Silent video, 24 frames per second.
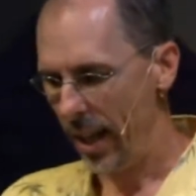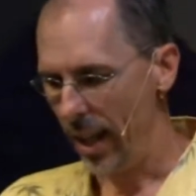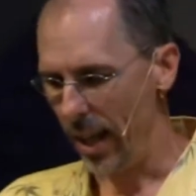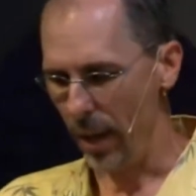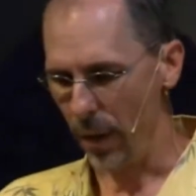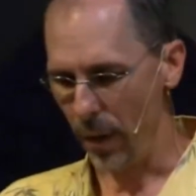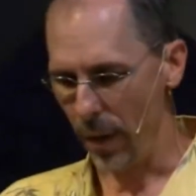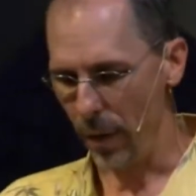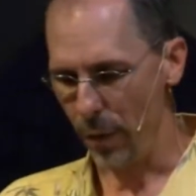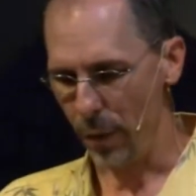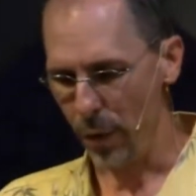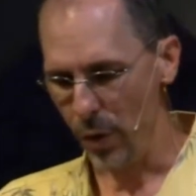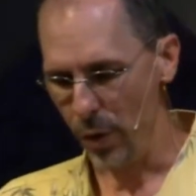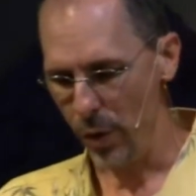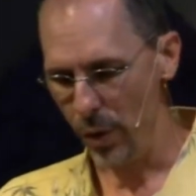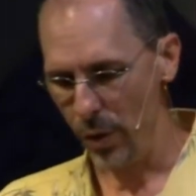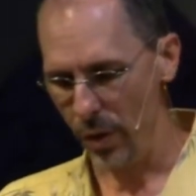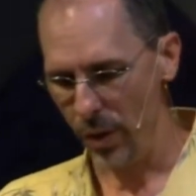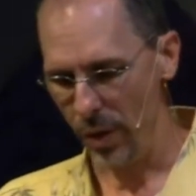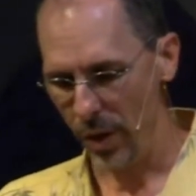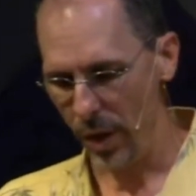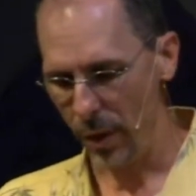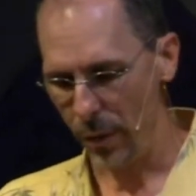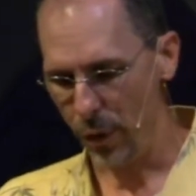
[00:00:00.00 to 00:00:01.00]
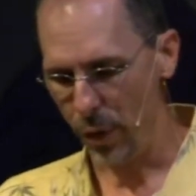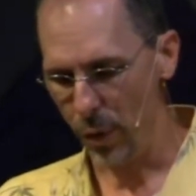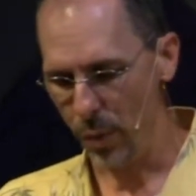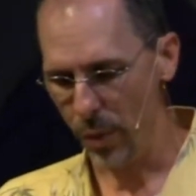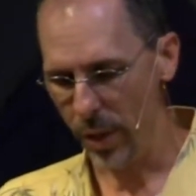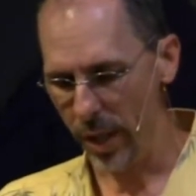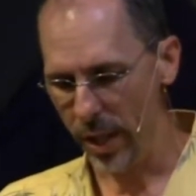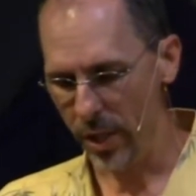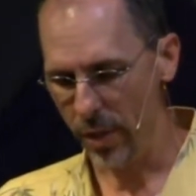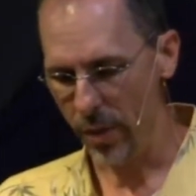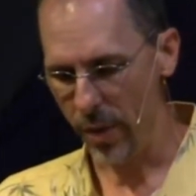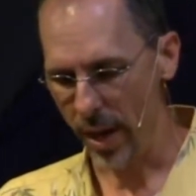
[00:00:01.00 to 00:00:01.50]
if you
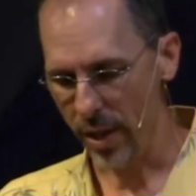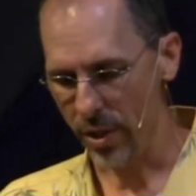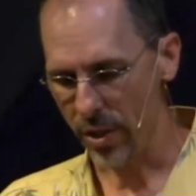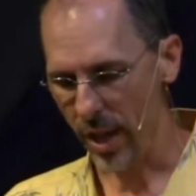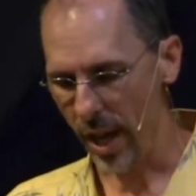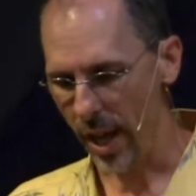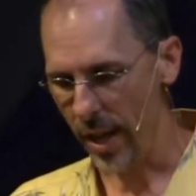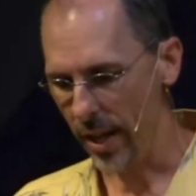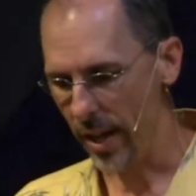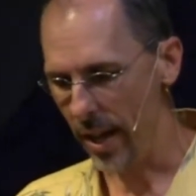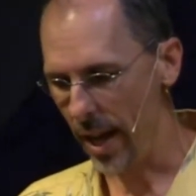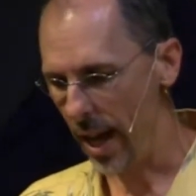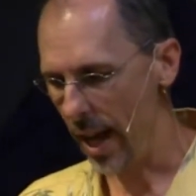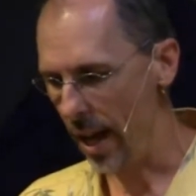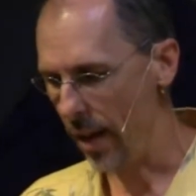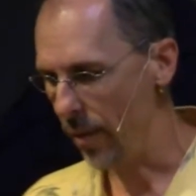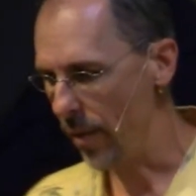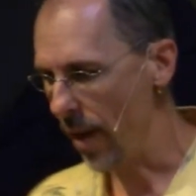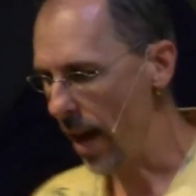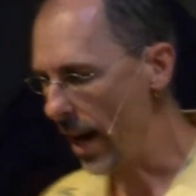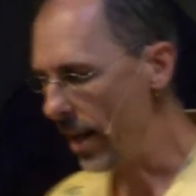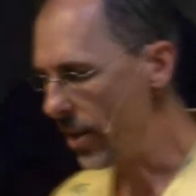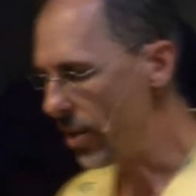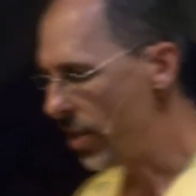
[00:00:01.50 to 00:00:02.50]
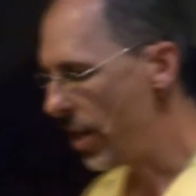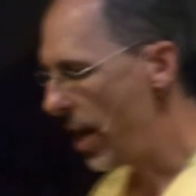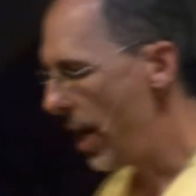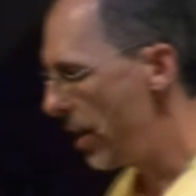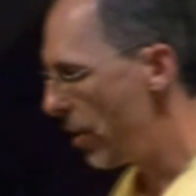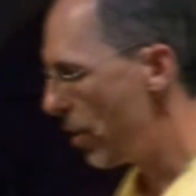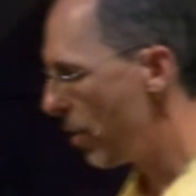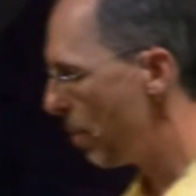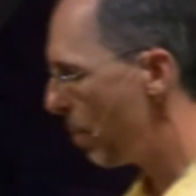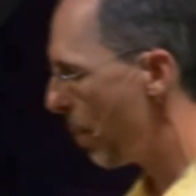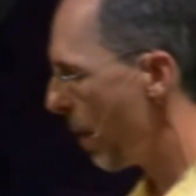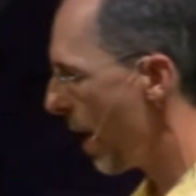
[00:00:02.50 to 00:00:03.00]
read USA Today, right inside
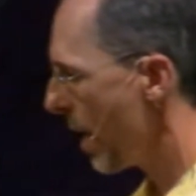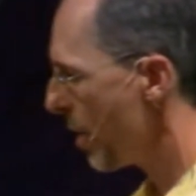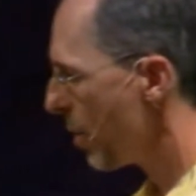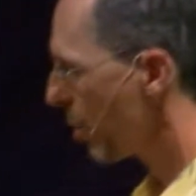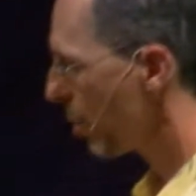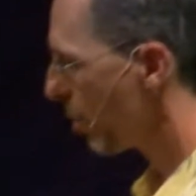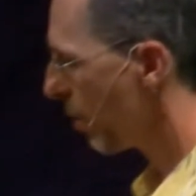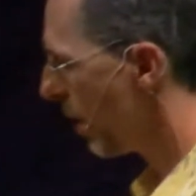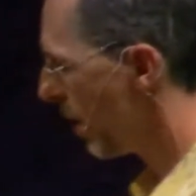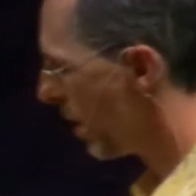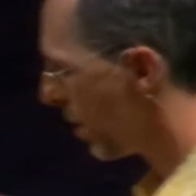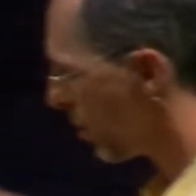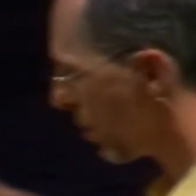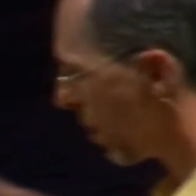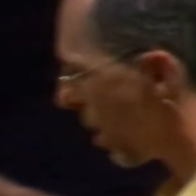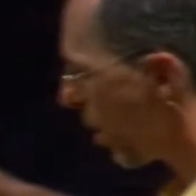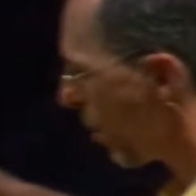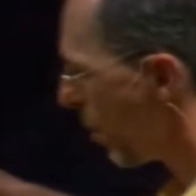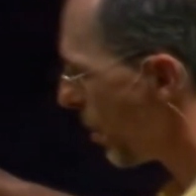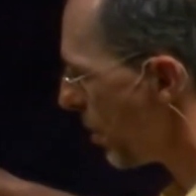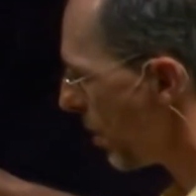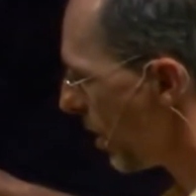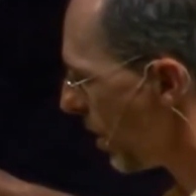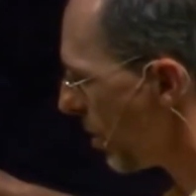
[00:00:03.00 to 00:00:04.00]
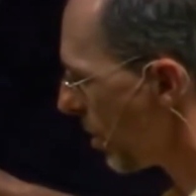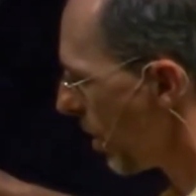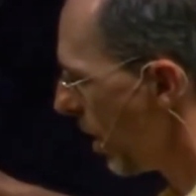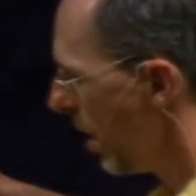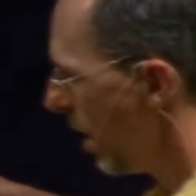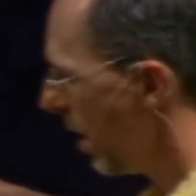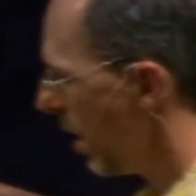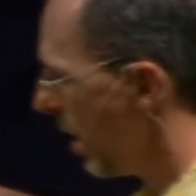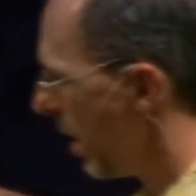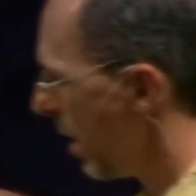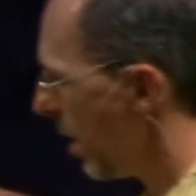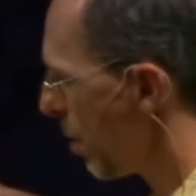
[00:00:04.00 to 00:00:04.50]
here on page 3, there's always
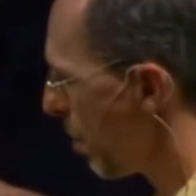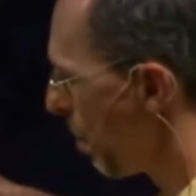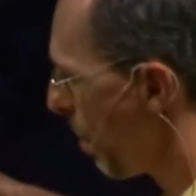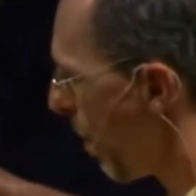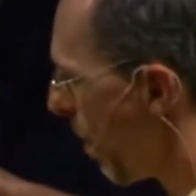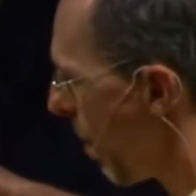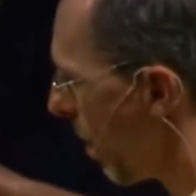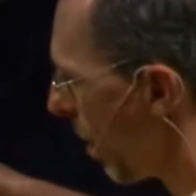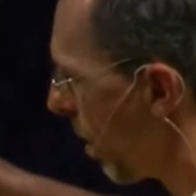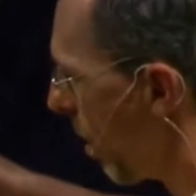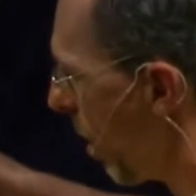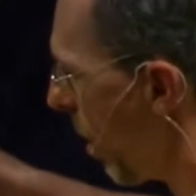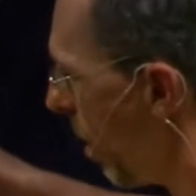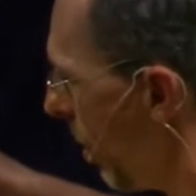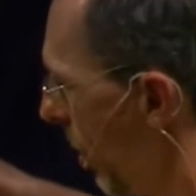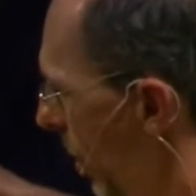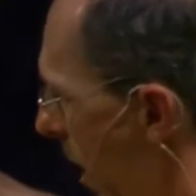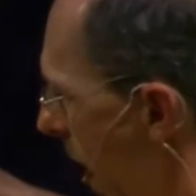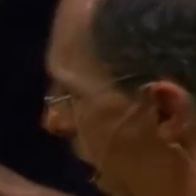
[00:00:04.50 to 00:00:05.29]
this part called